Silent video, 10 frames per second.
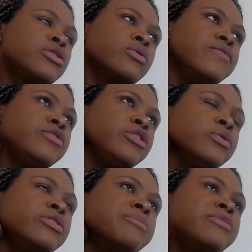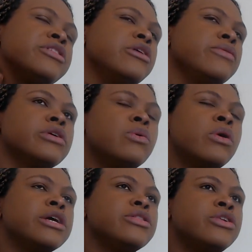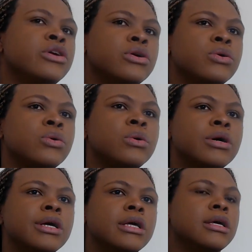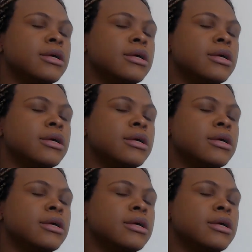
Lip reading: sort of do something they really want to do.